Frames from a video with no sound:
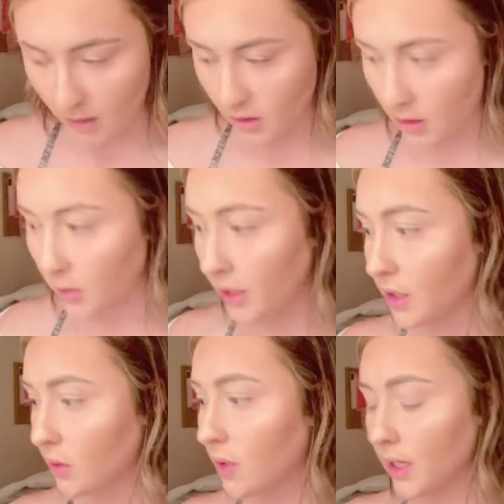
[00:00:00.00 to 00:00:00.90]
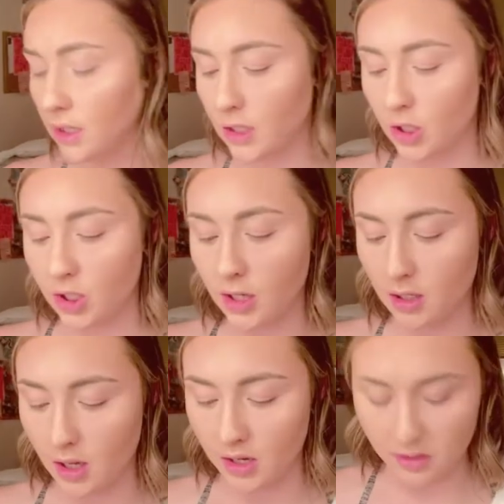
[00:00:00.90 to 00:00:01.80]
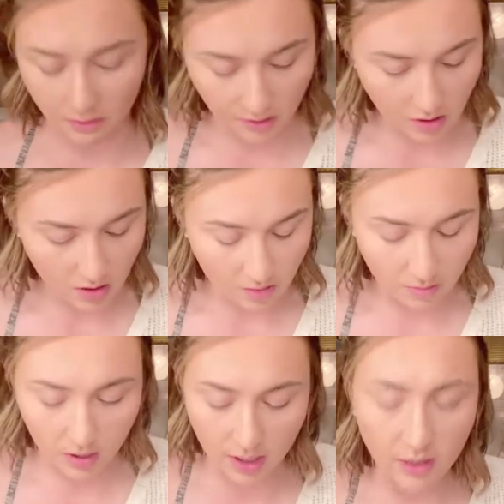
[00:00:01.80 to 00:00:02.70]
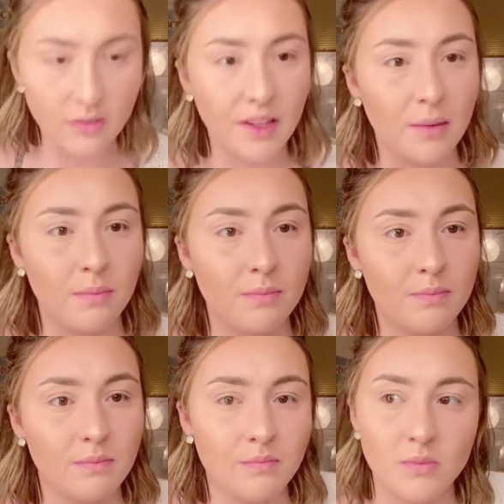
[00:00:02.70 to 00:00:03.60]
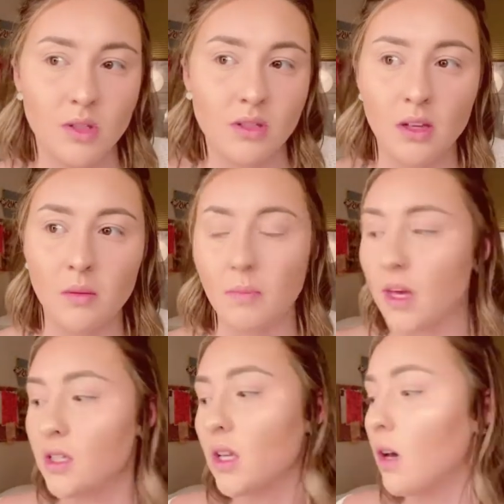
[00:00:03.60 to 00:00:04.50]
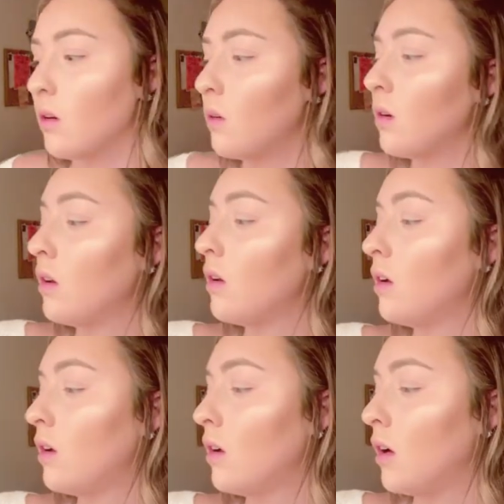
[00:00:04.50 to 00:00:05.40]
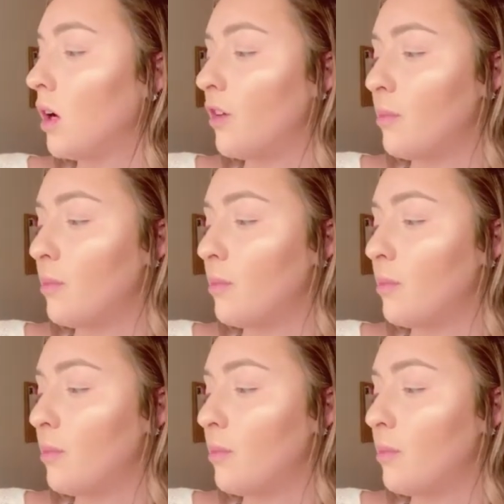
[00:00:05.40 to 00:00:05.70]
So I do like to just kind of put kind of like just like a base coat of